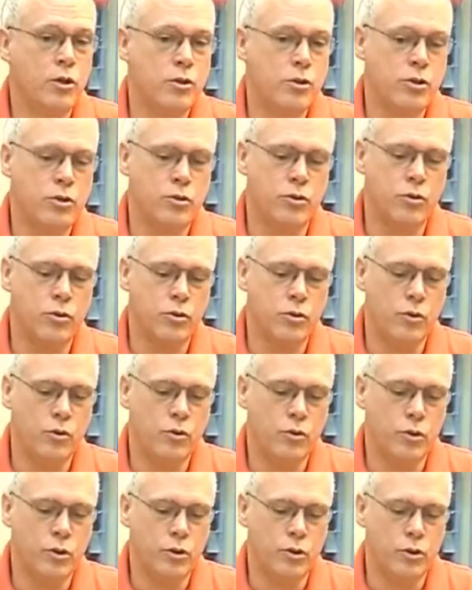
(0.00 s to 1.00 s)

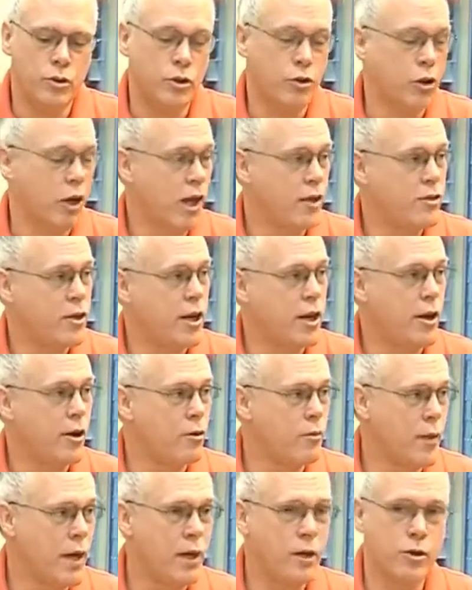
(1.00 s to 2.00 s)
to utilize
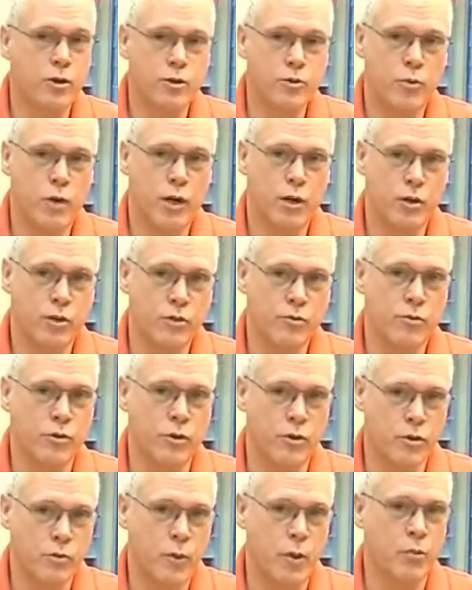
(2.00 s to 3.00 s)
800 megahertz radios for
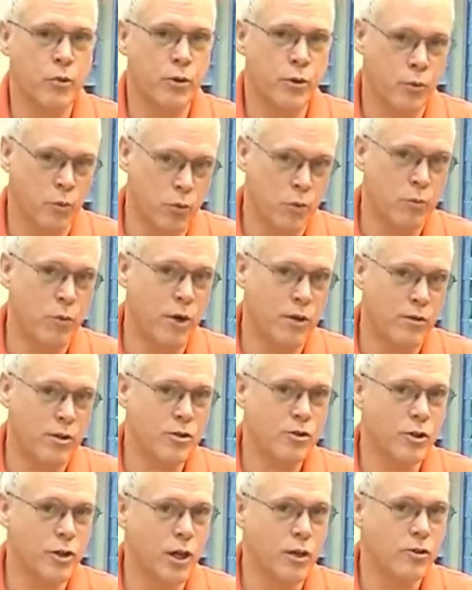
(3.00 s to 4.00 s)
those people that were
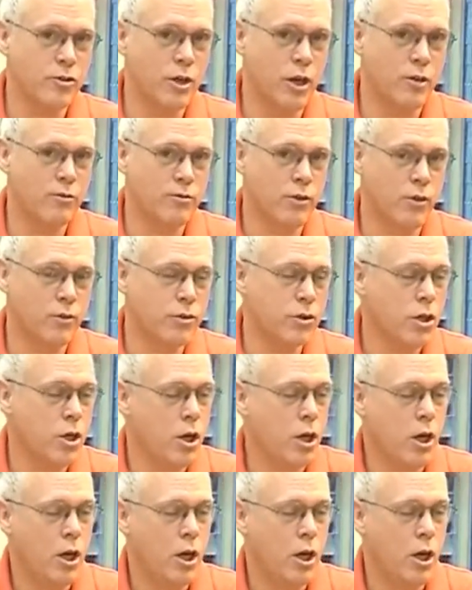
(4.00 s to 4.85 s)
previously on cell phones.